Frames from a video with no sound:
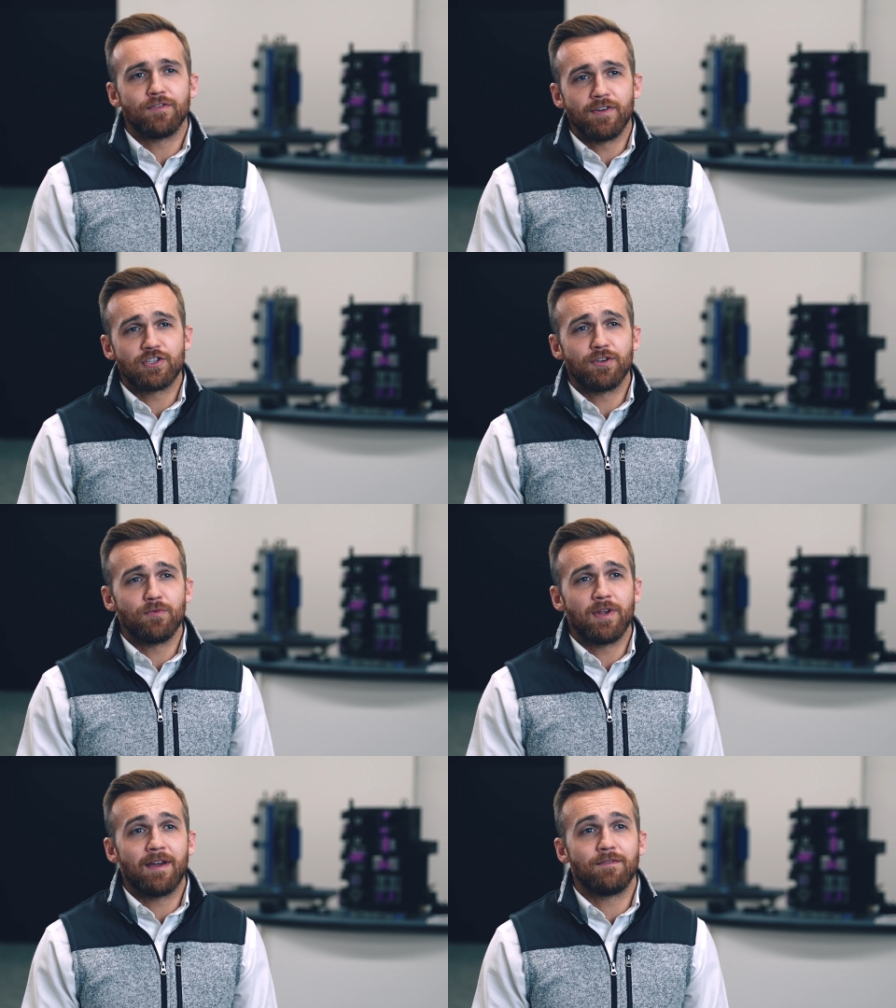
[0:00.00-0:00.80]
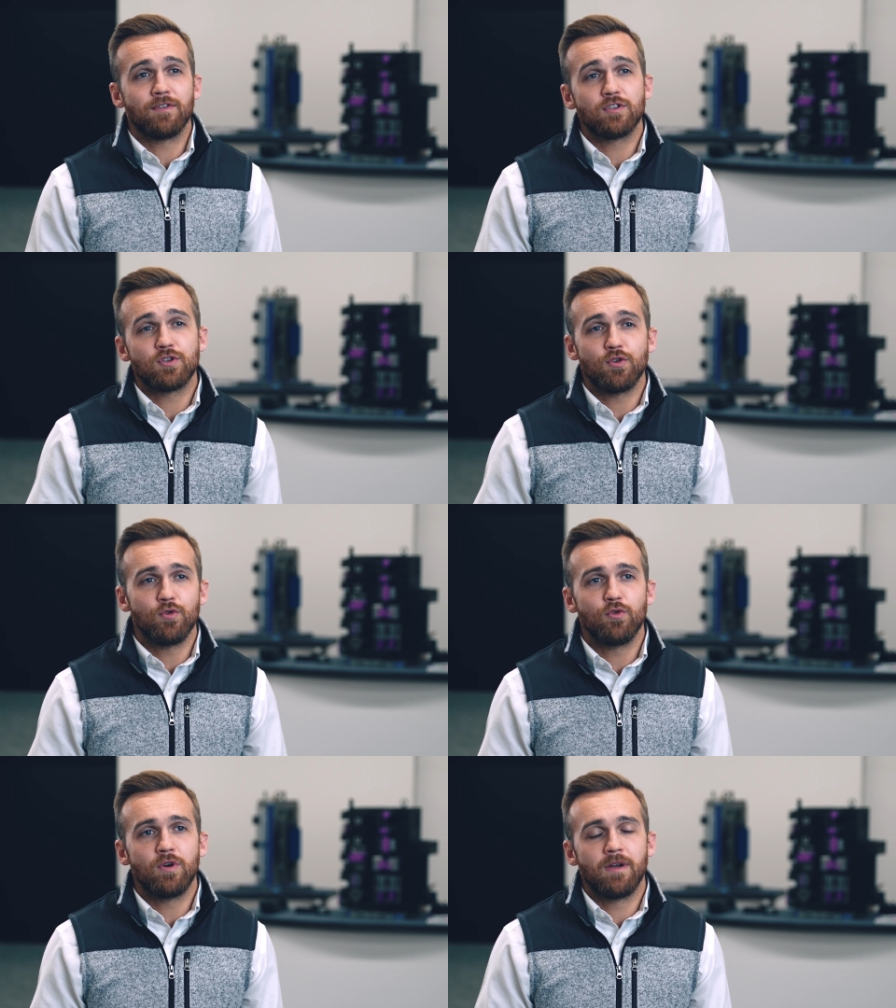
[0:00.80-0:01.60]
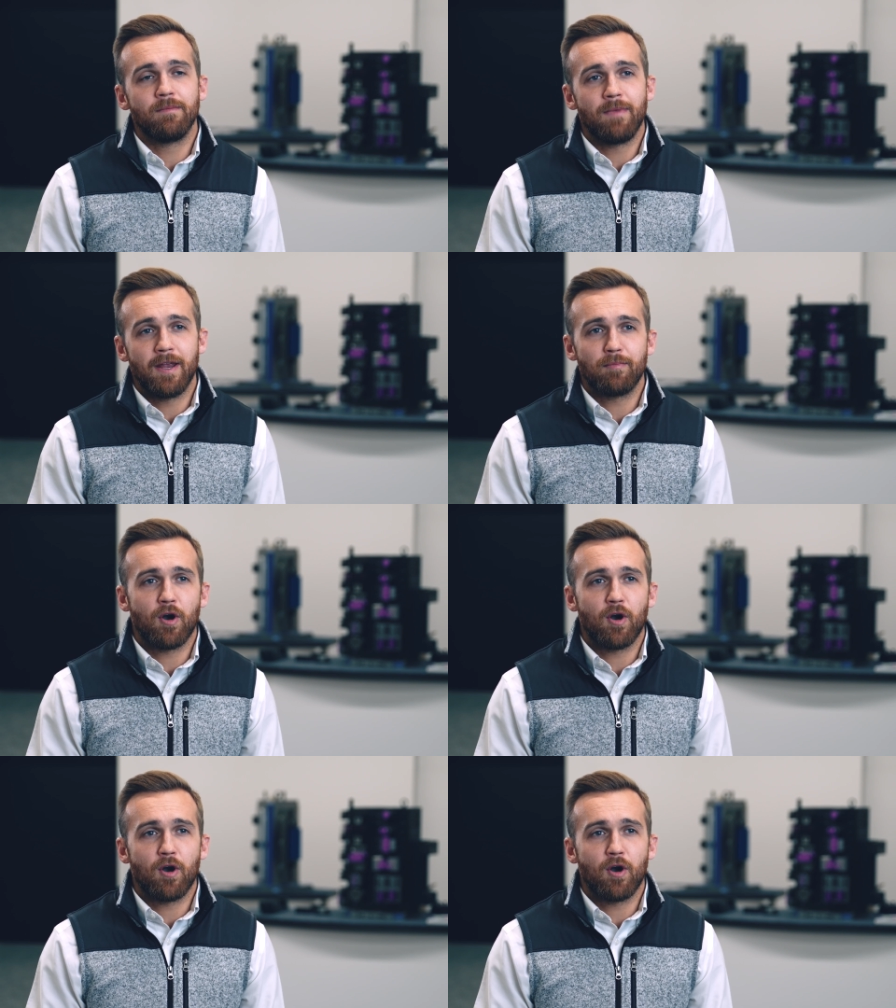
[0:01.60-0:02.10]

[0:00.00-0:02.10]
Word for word: division, we have two main